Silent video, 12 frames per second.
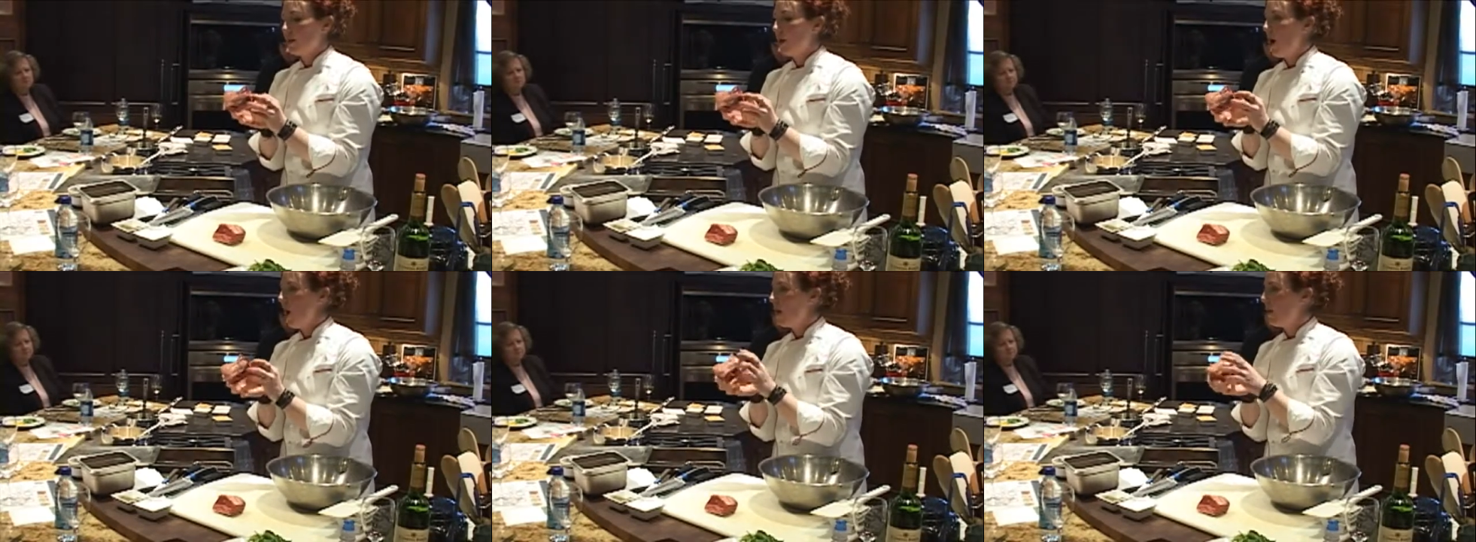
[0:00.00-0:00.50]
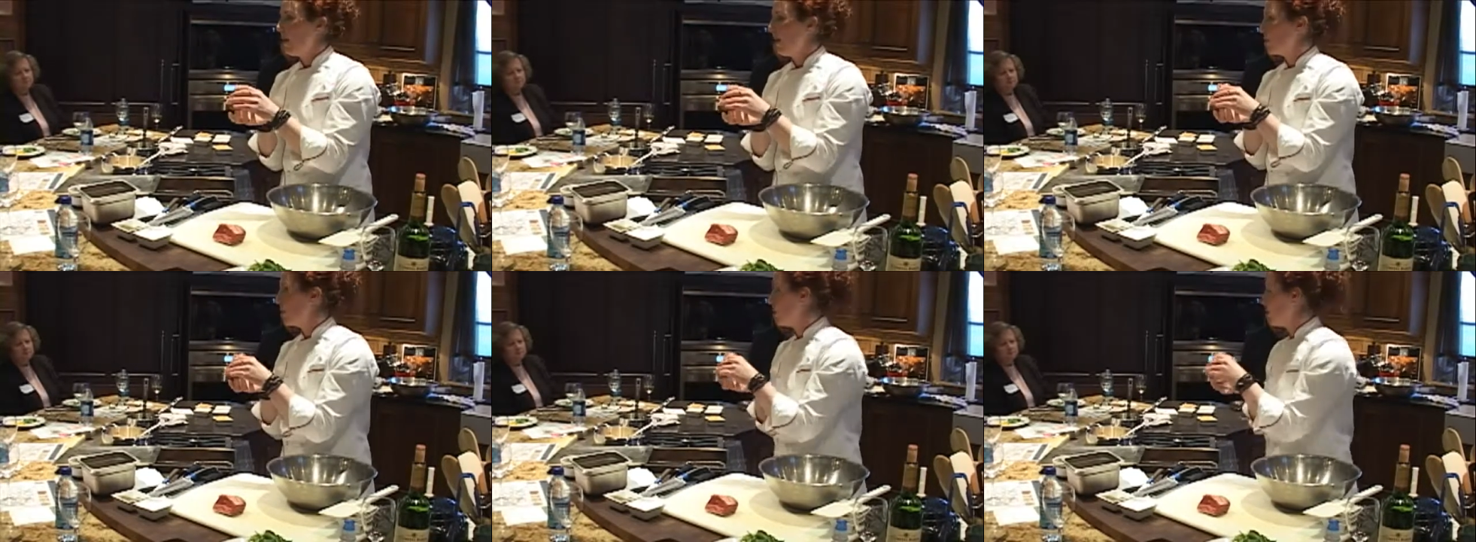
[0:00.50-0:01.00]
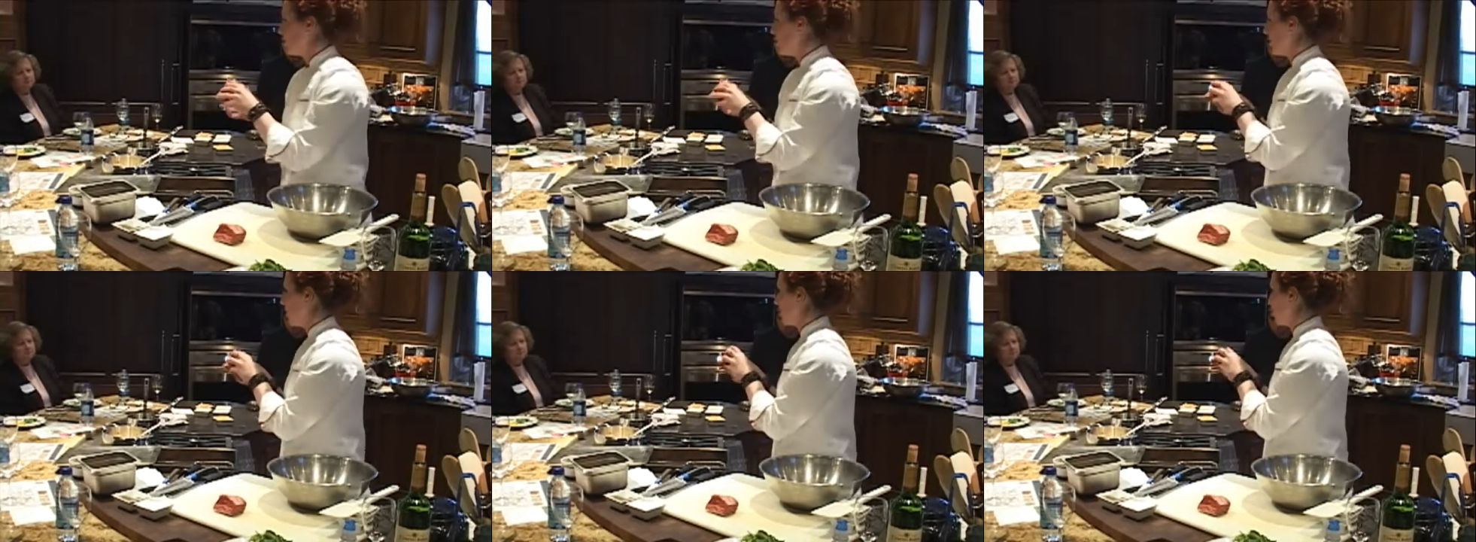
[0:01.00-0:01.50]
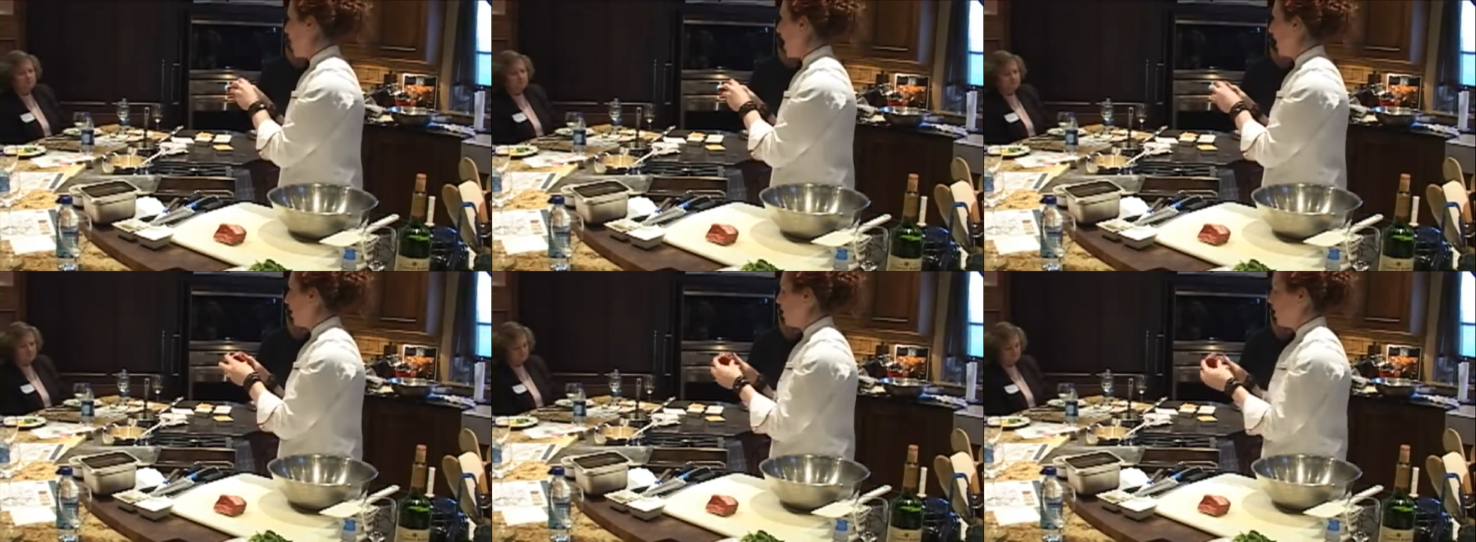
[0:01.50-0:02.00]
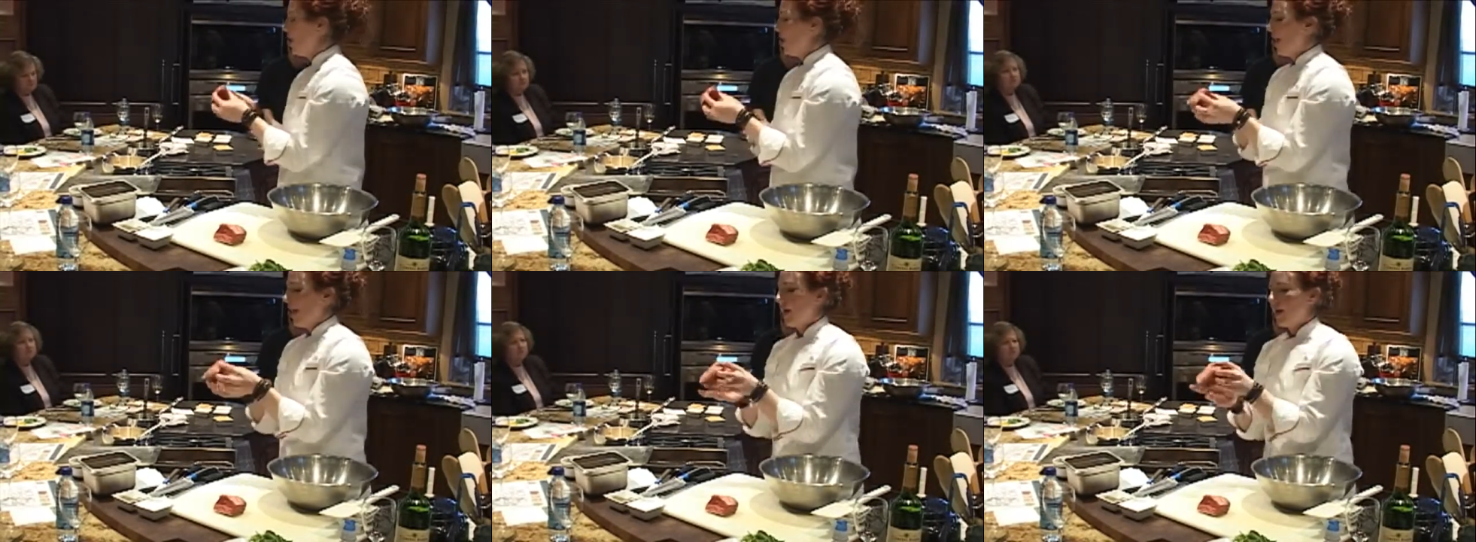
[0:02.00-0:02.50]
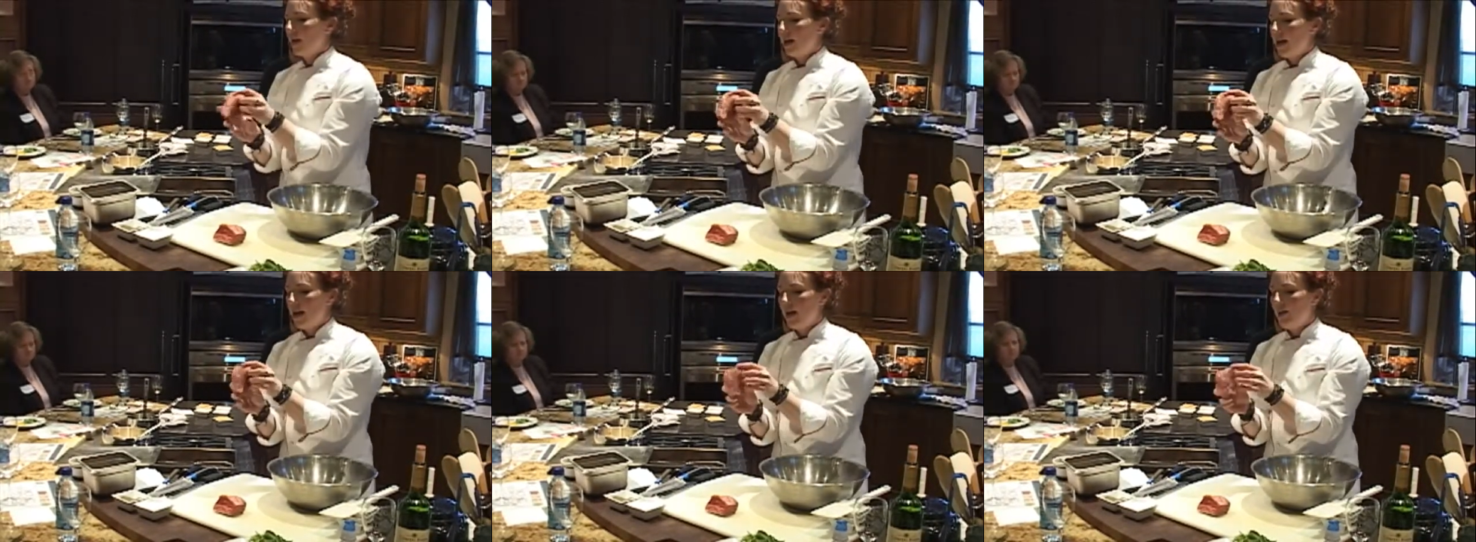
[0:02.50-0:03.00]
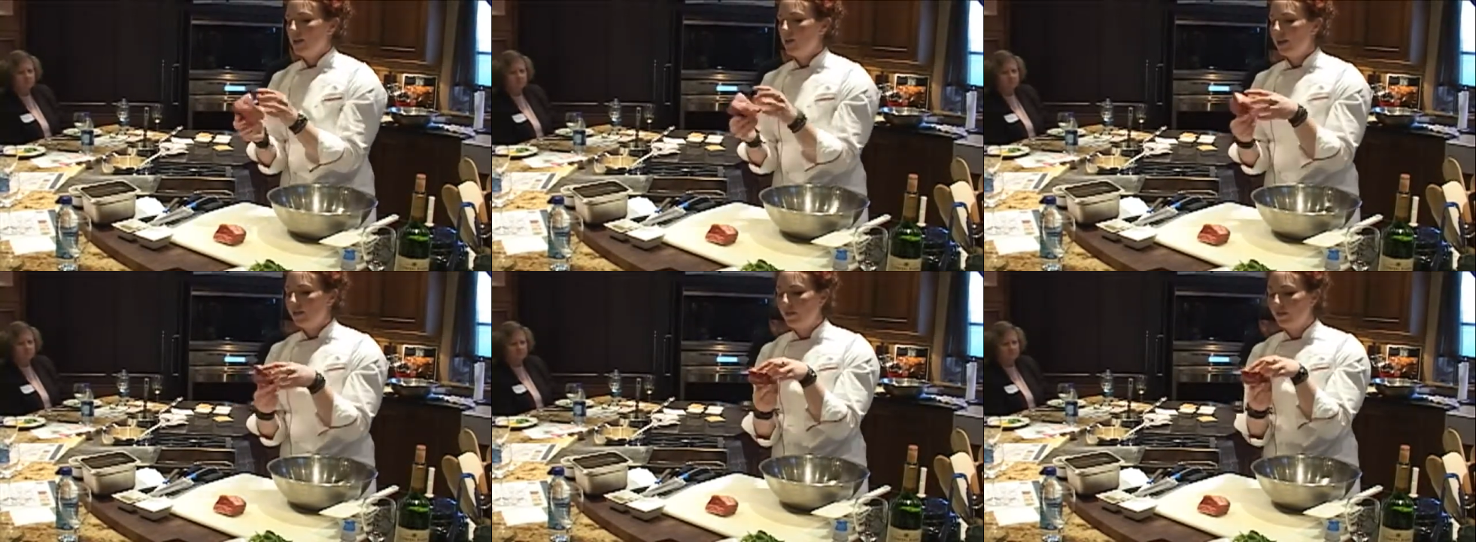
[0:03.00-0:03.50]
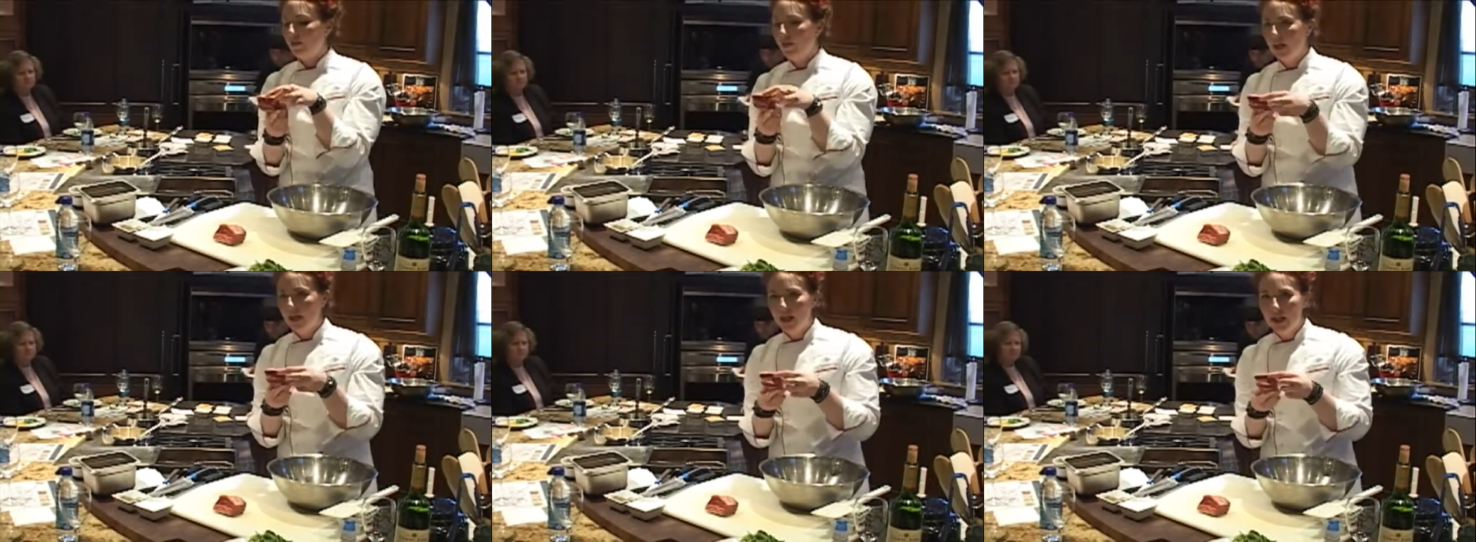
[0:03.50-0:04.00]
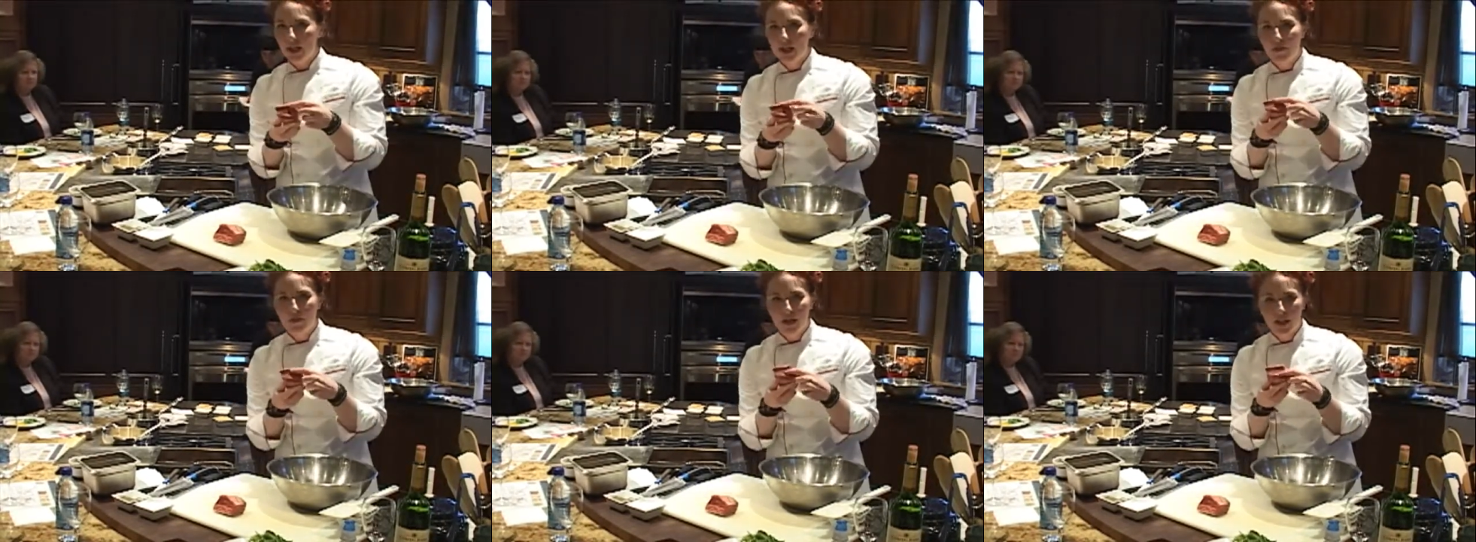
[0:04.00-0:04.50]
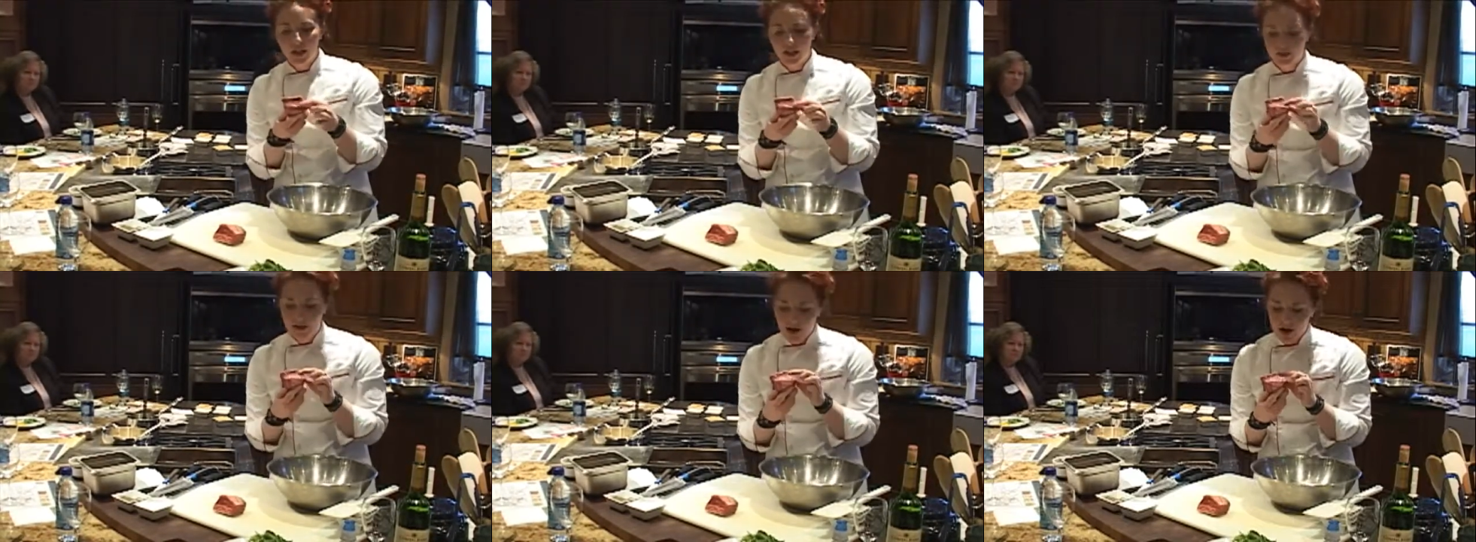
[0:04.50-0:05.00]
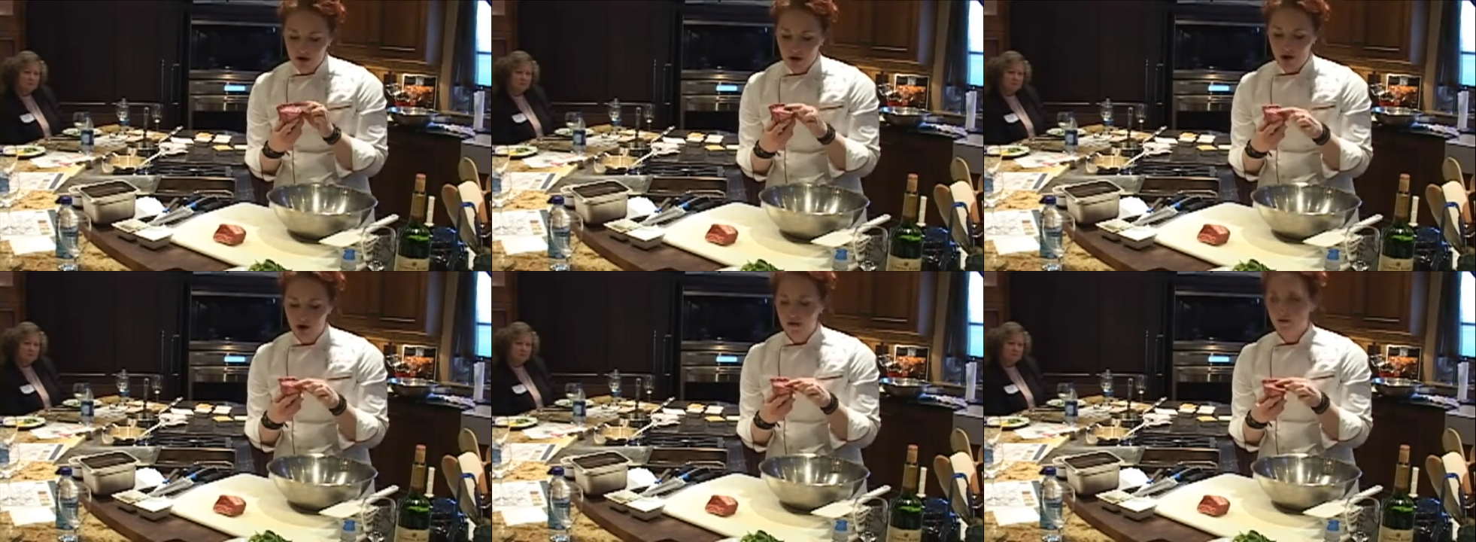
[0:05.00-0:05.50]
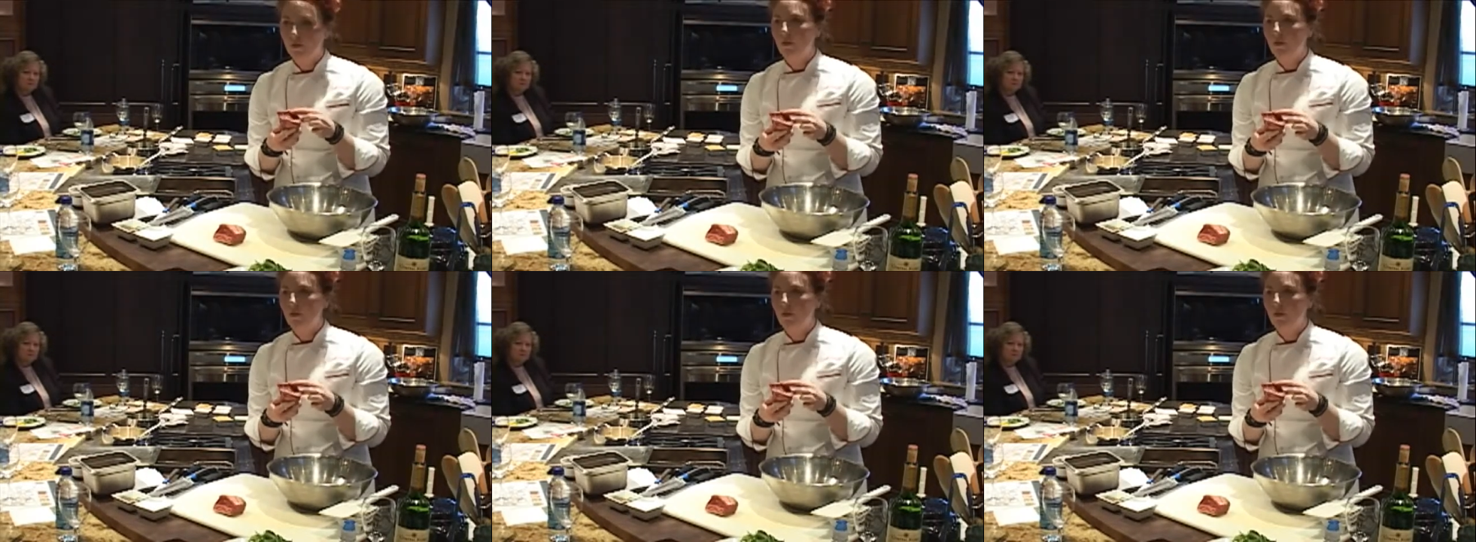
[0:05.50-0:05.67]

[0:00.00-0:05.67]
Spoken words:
long by 2 inches wide, and it'll give a very good amount of